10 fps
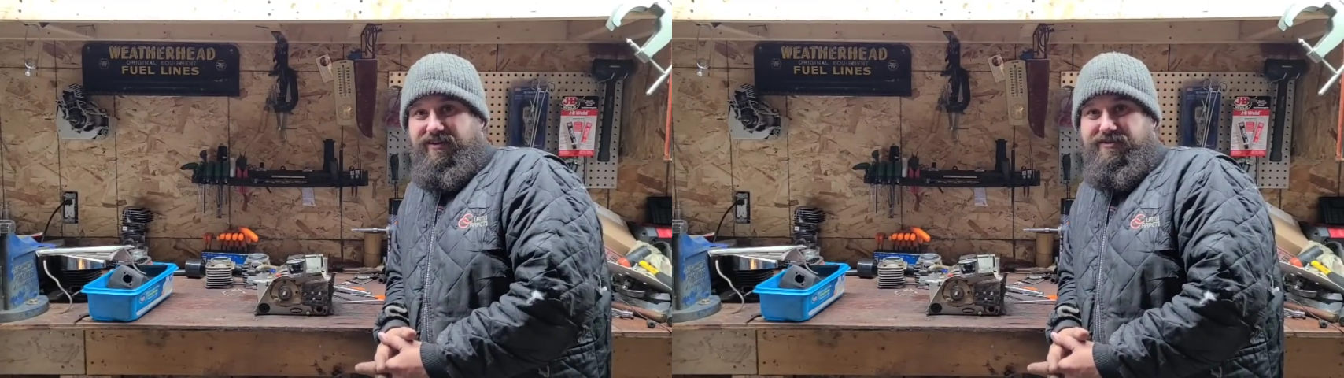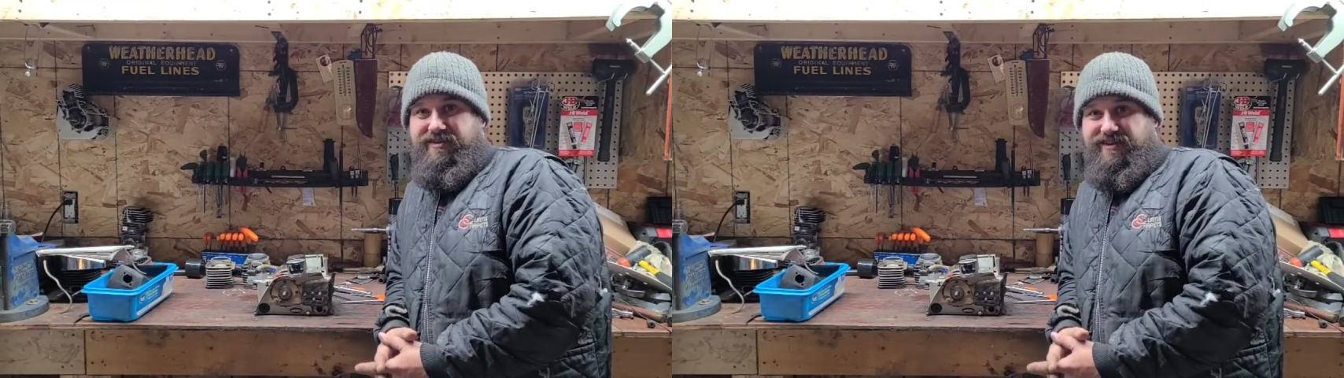
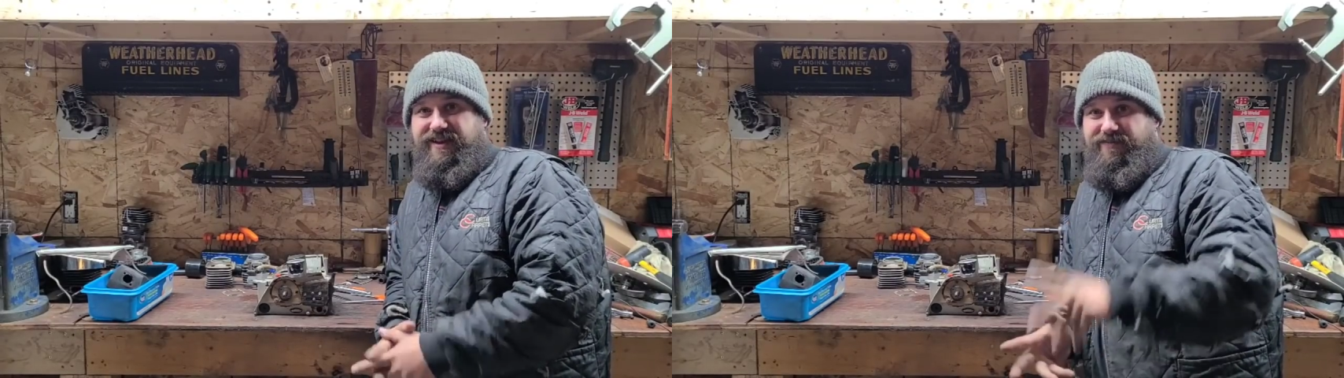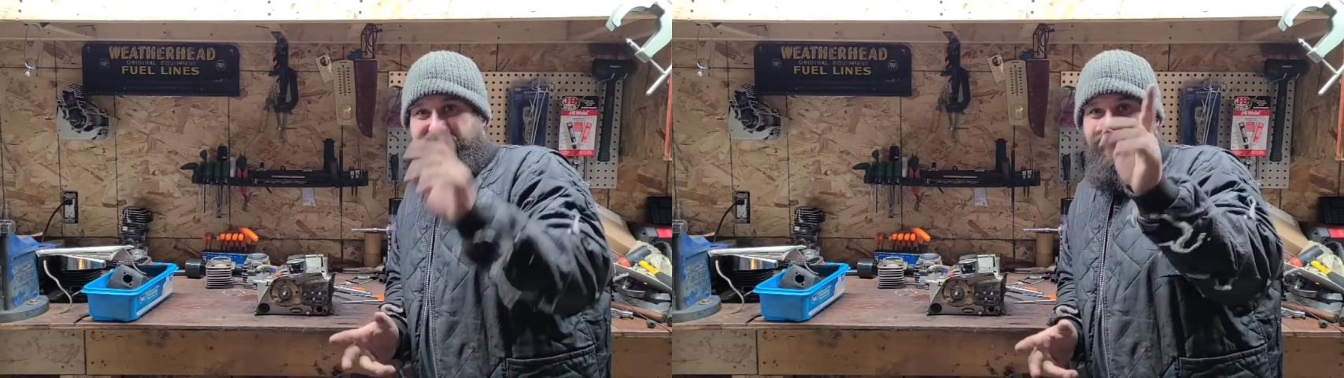looks
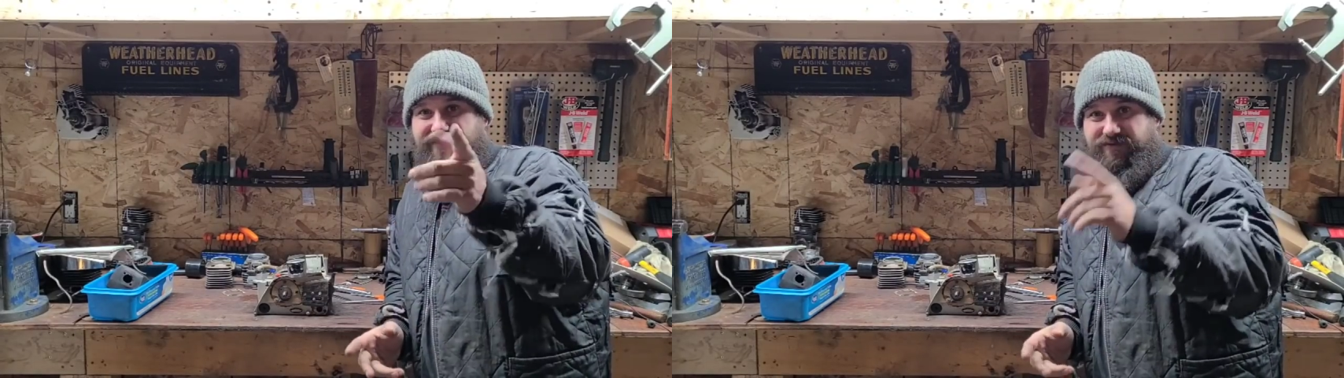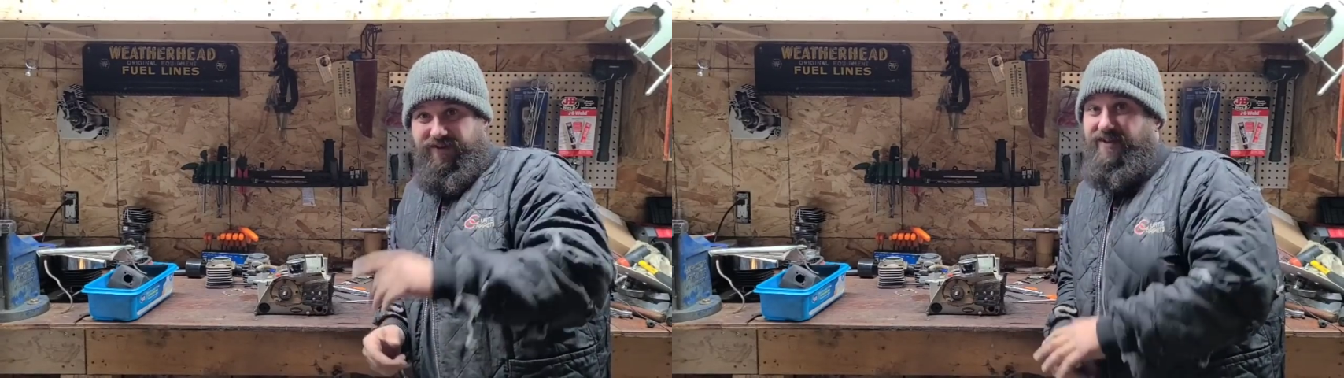sleepy
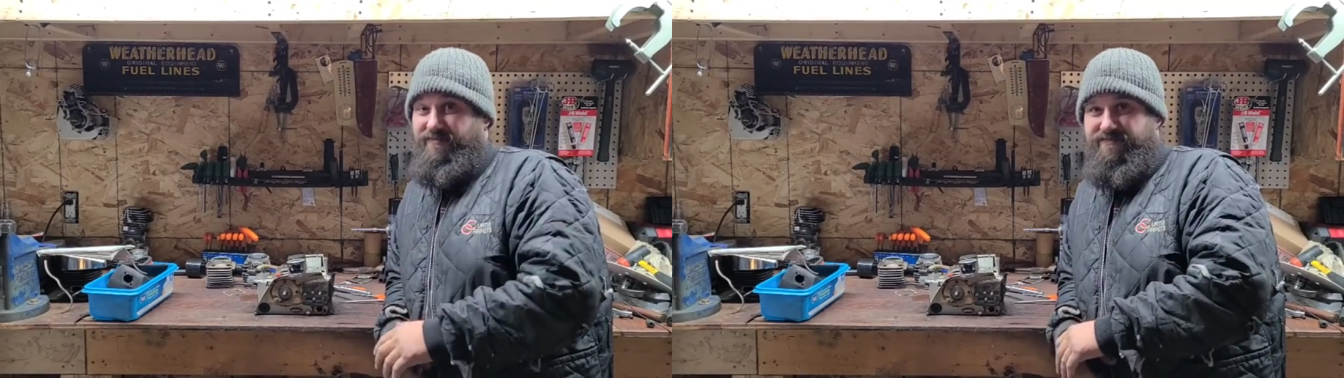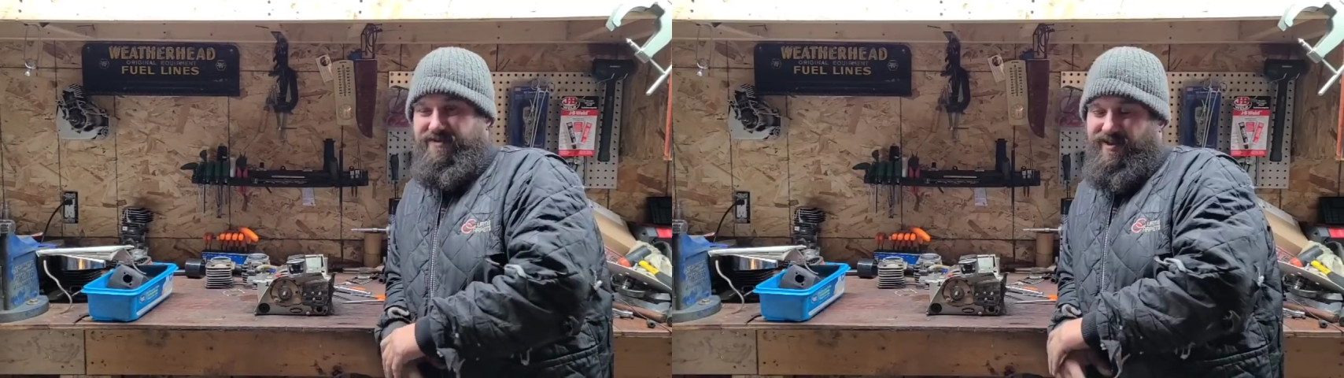on
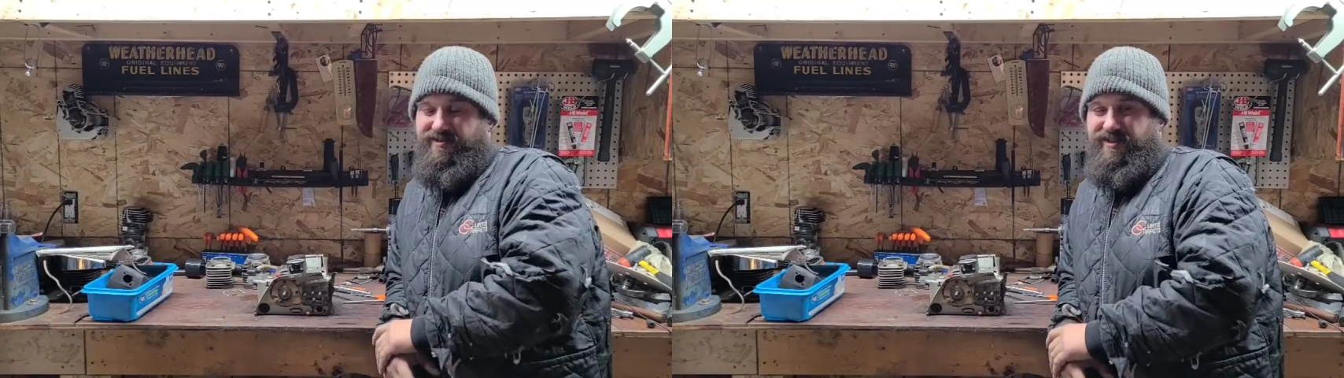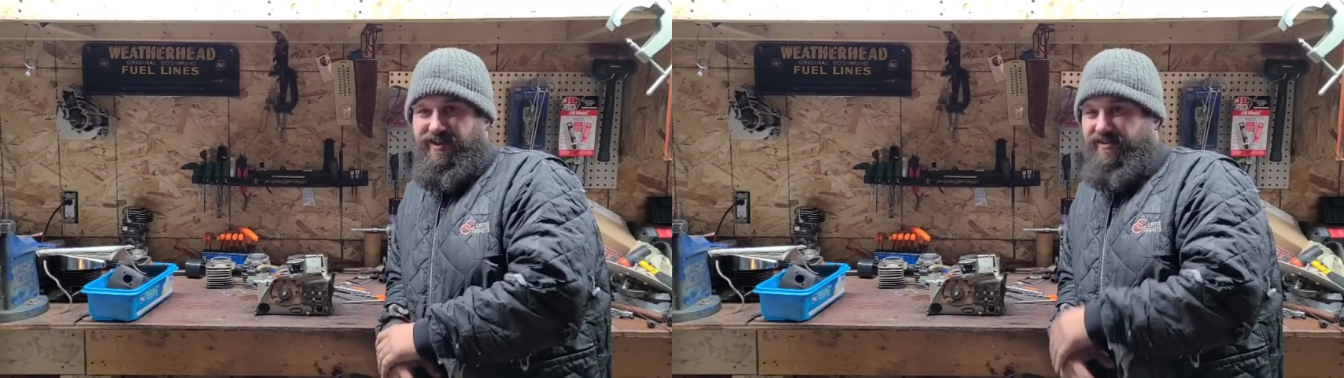film, it's
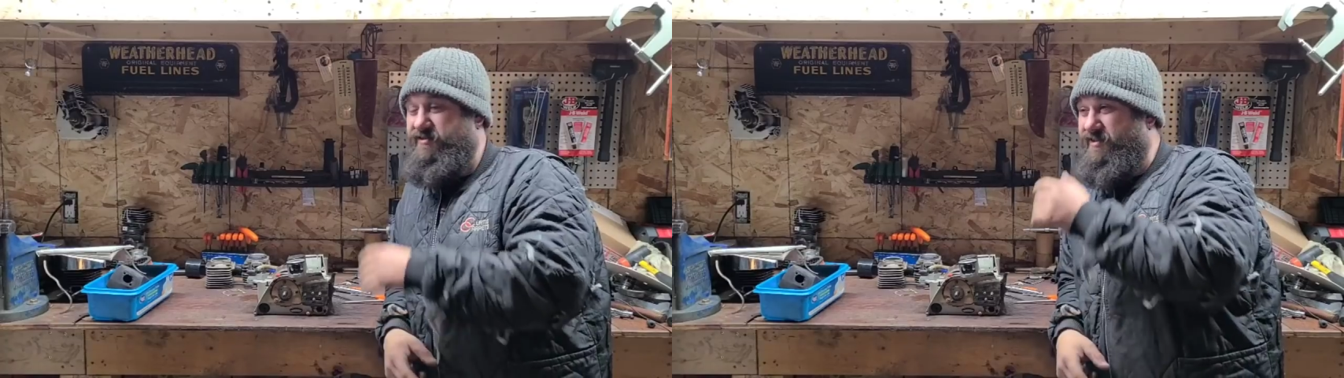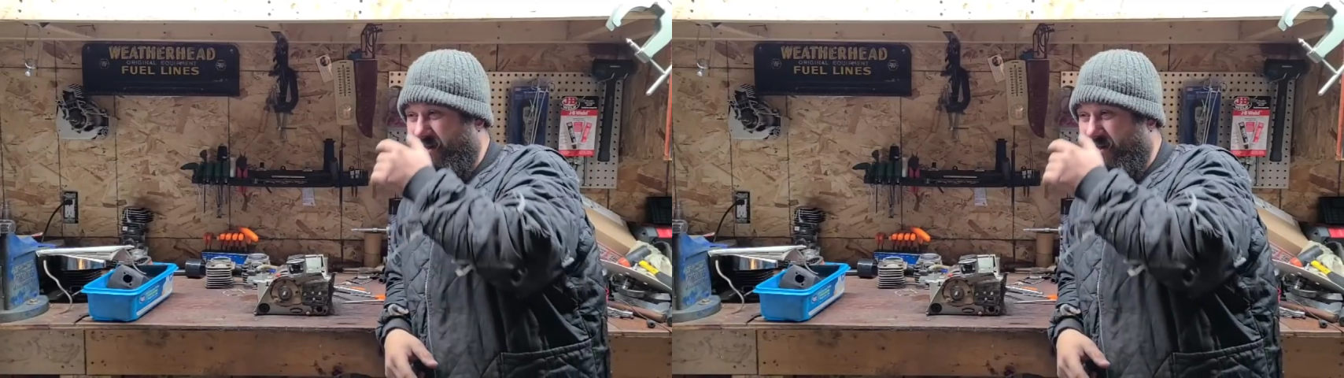because he is.